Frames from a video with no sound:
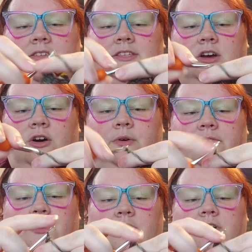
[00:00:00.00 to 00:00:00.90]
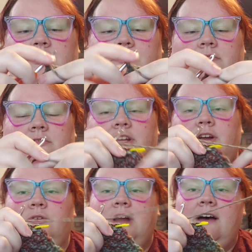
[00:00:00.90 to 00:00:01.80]
So if you're, you
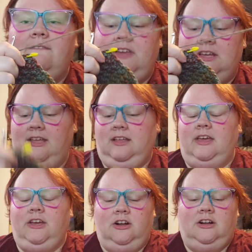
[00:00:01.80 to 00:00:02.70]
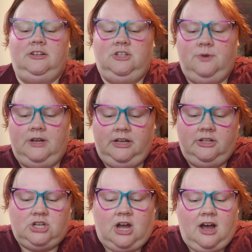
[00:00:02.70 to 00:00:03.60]
know, not feeling like you're doing a
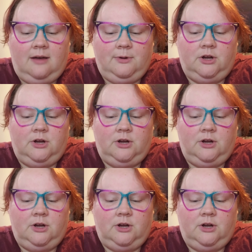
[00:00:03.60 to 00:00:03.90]
good job,